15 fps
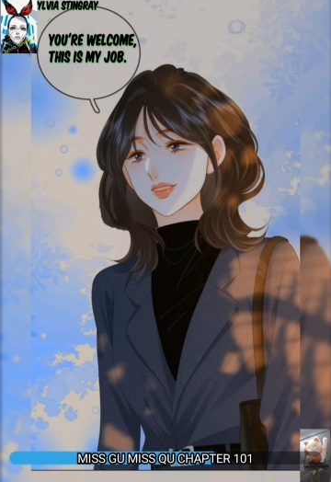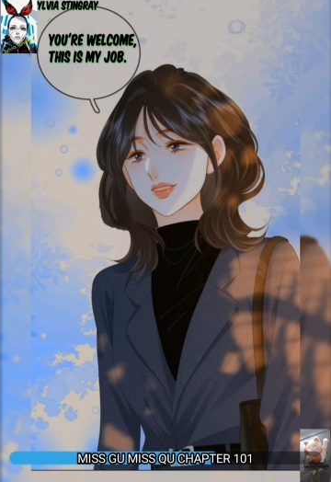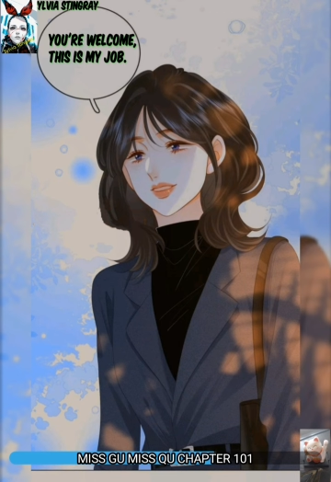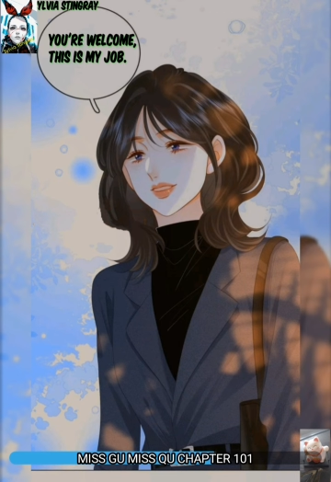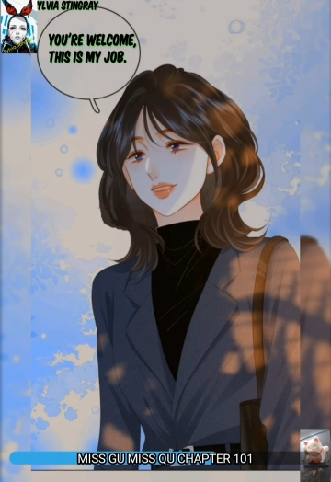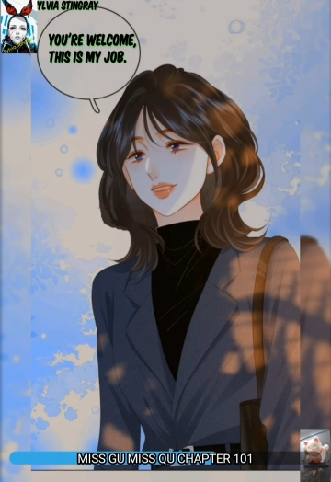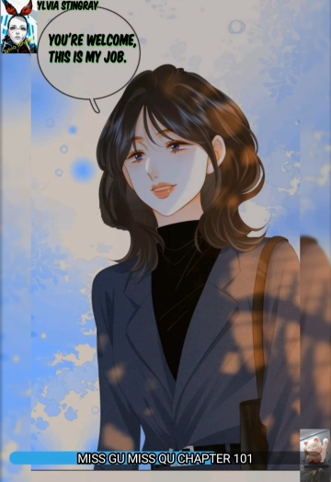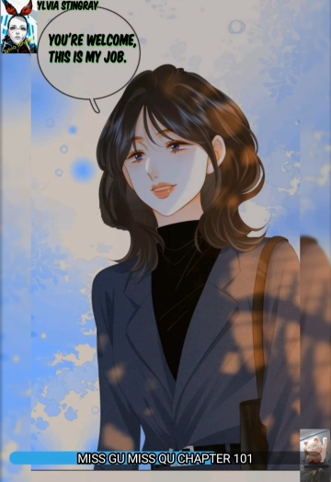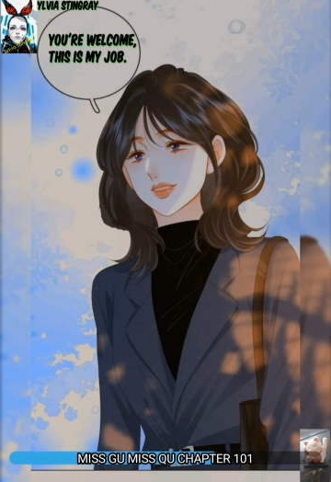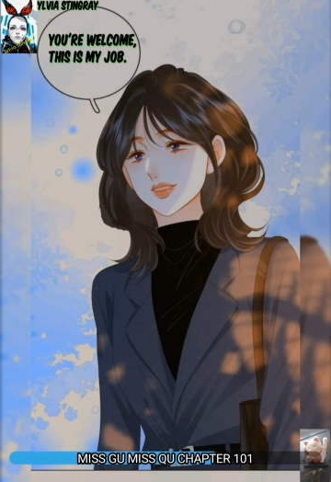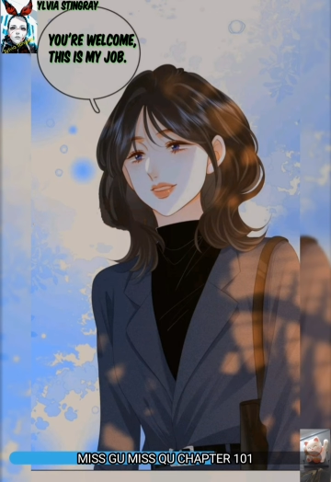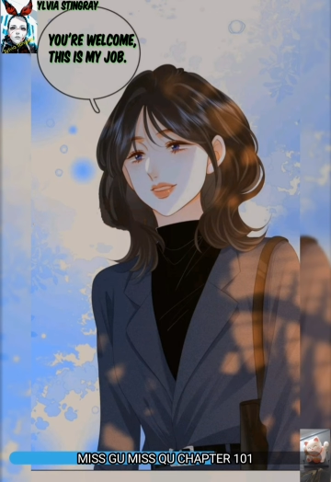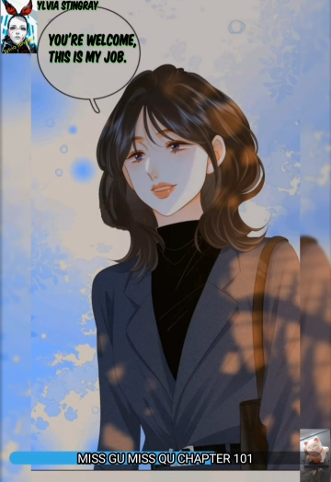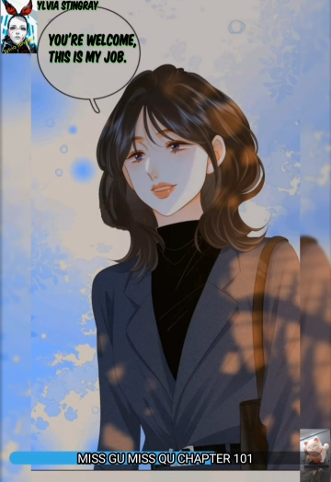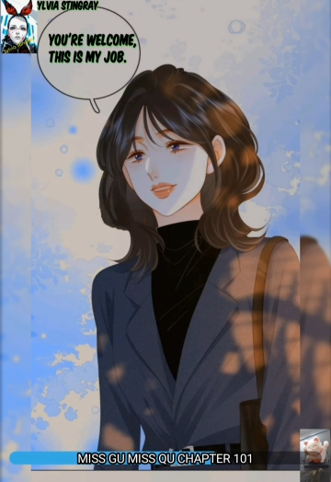and this is
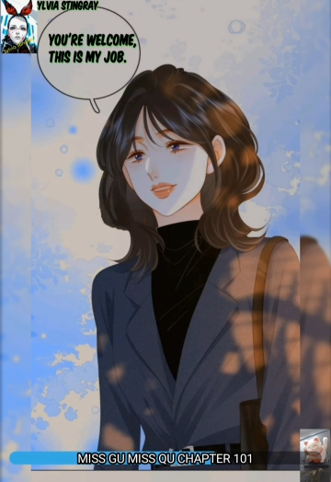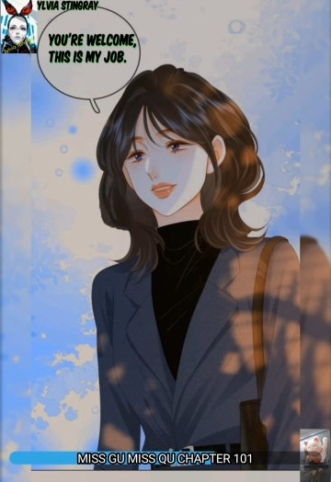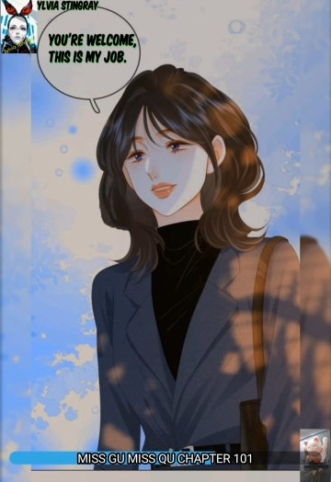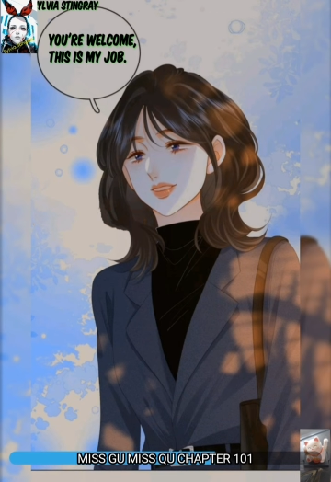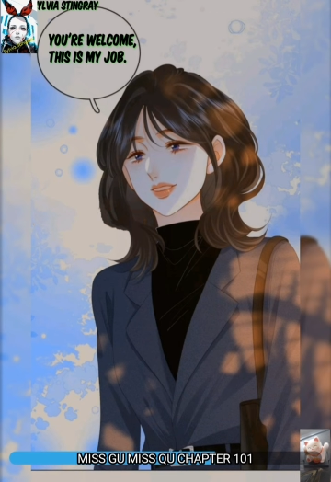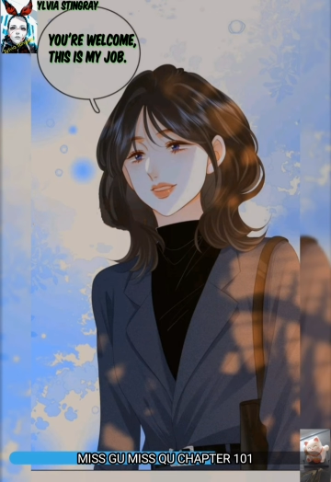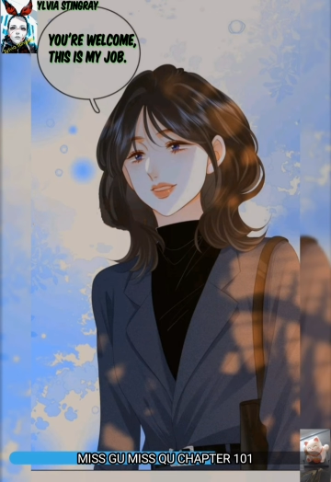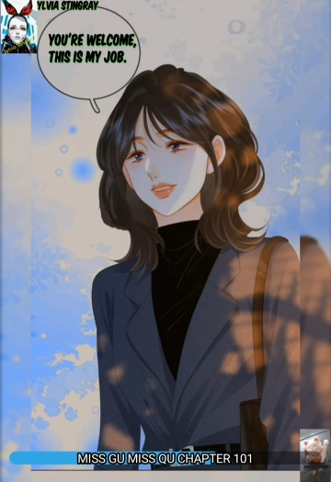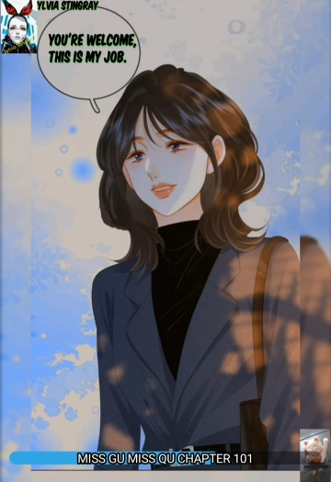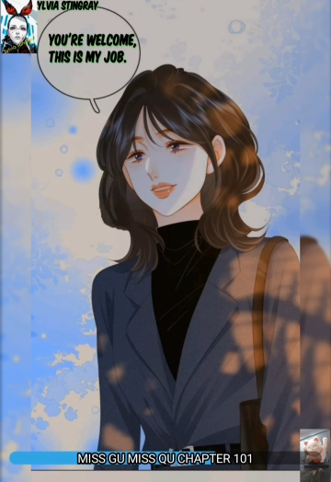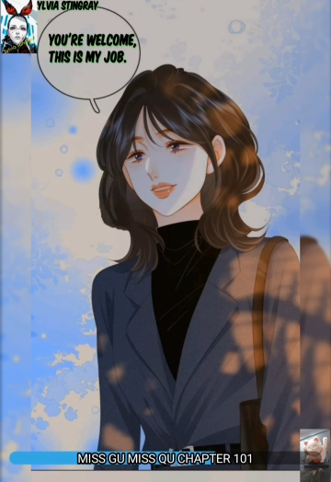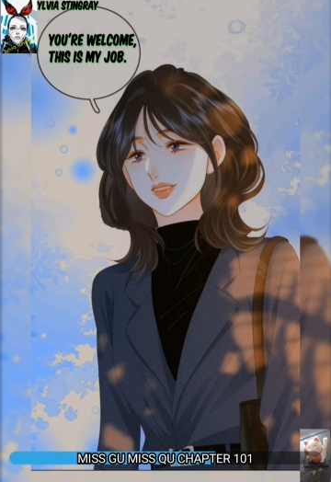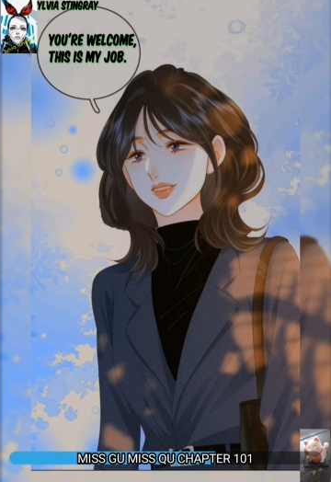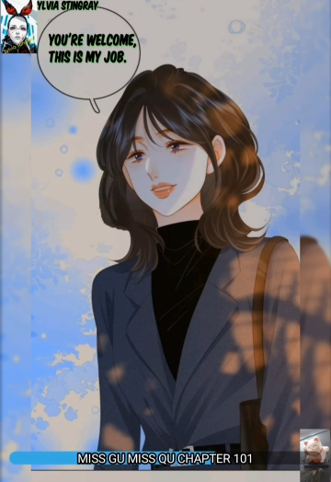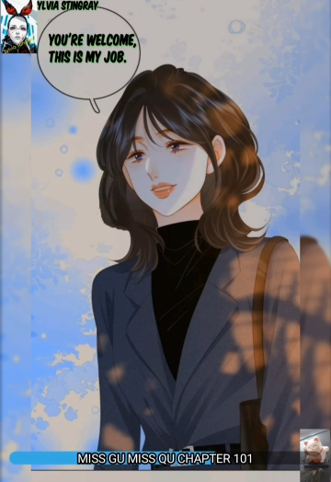my job.
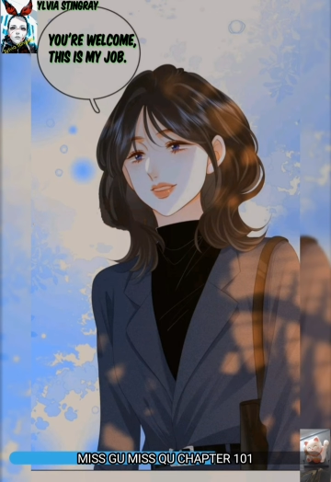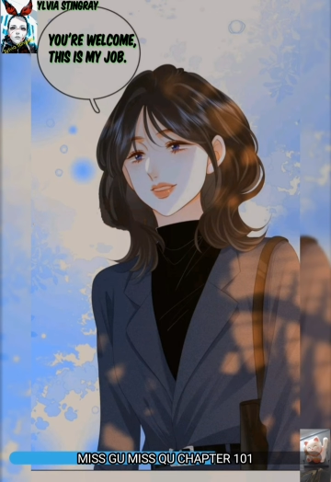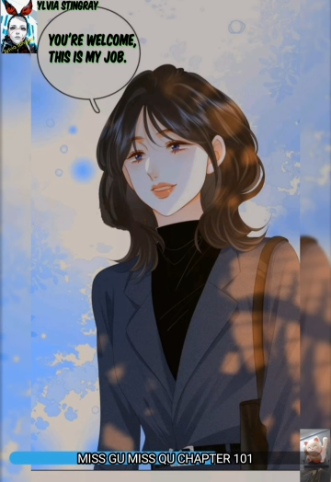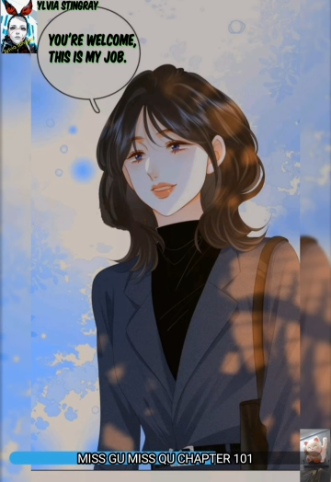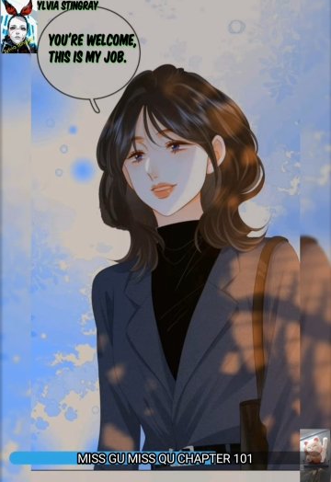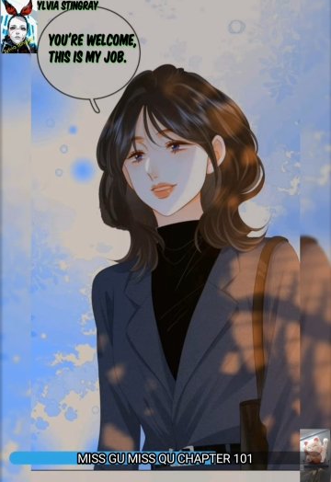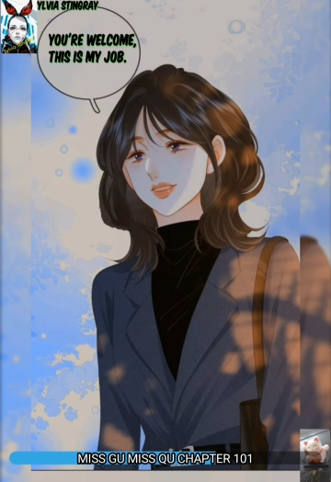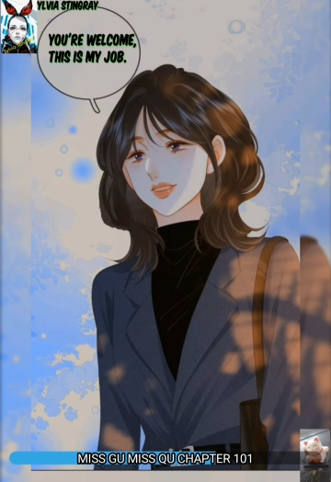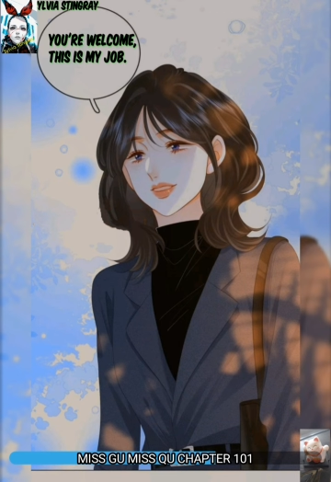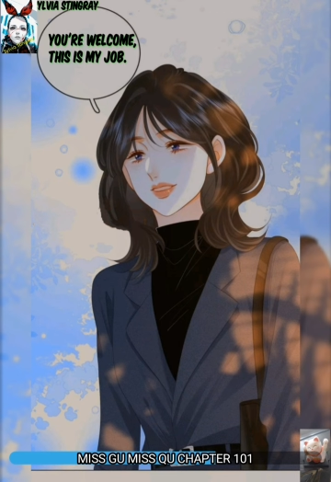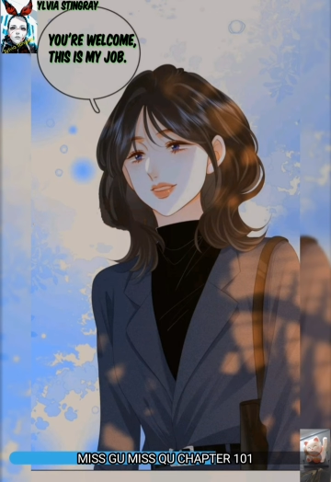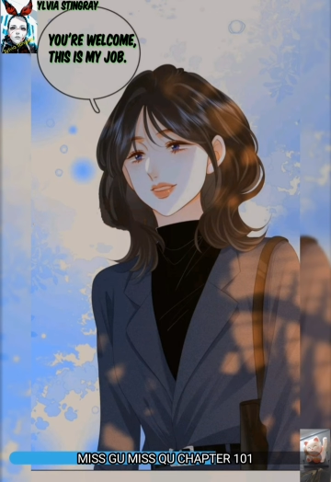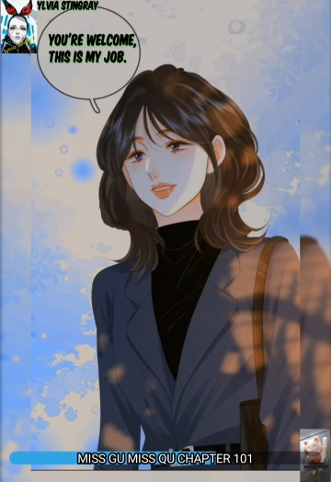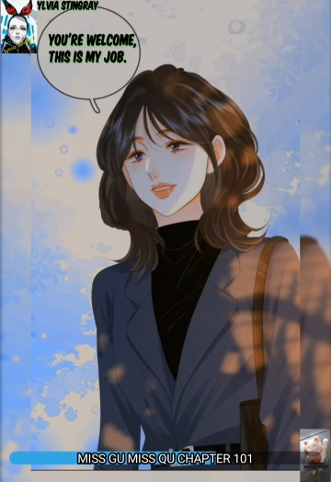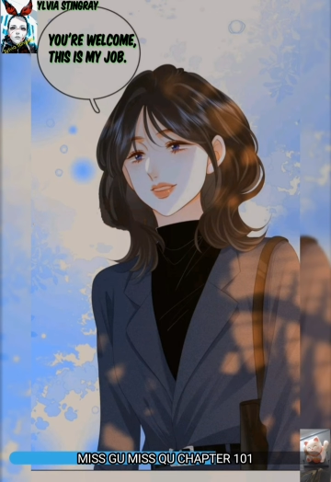Well,
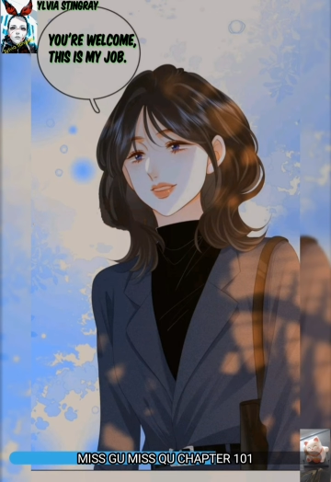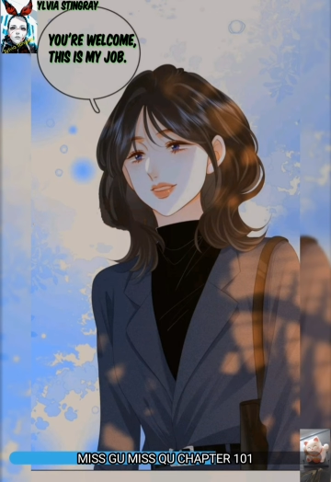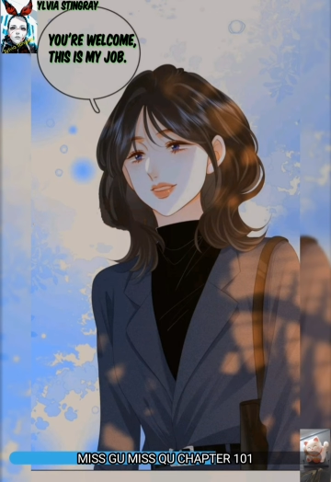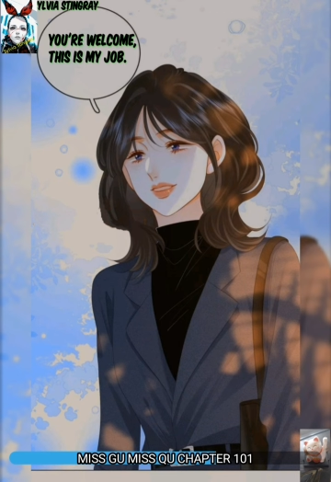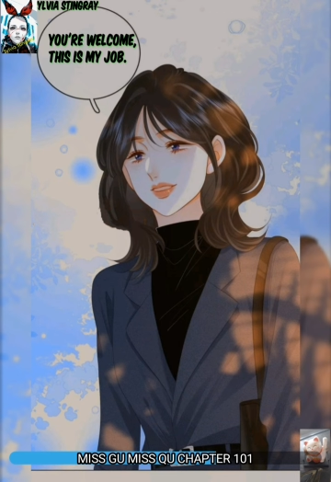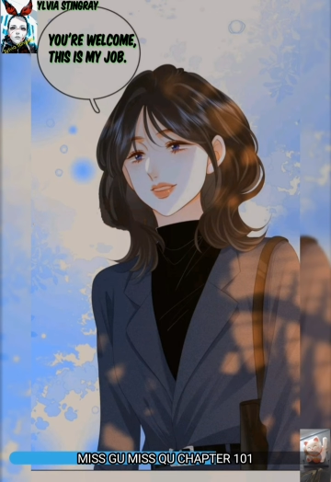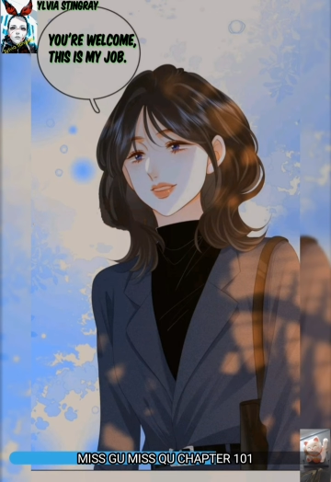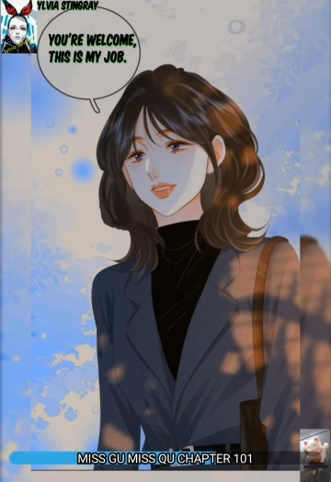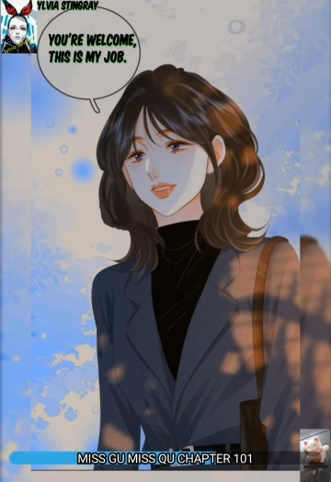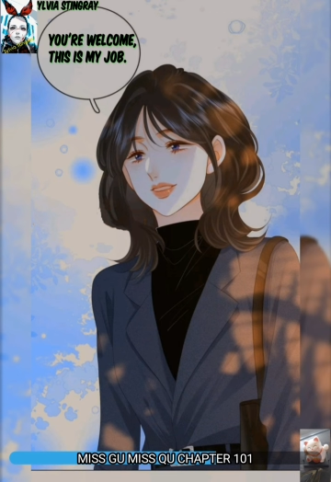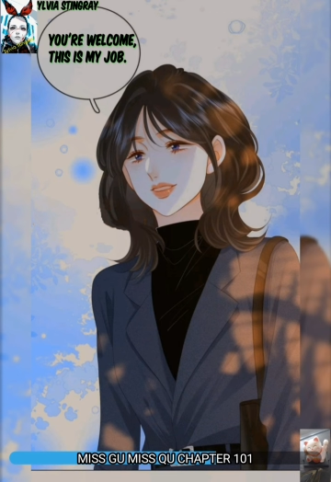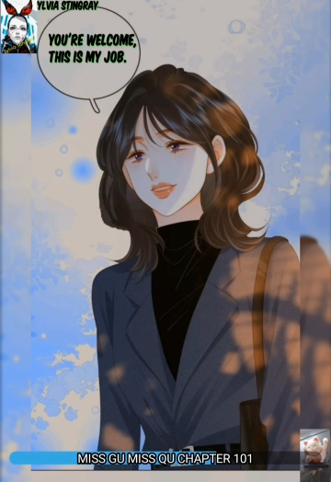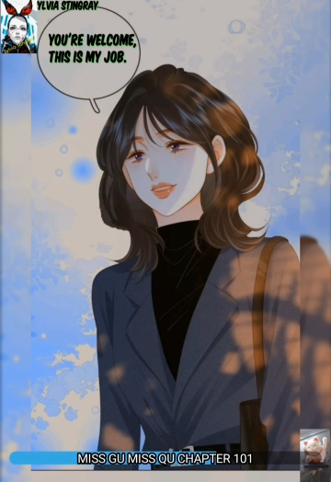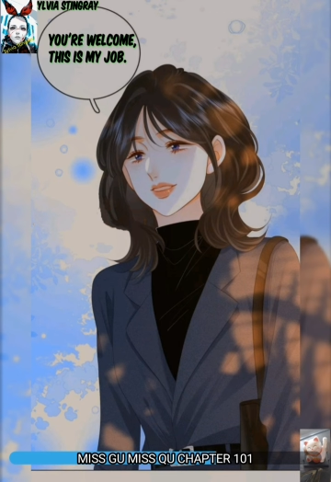it was really good.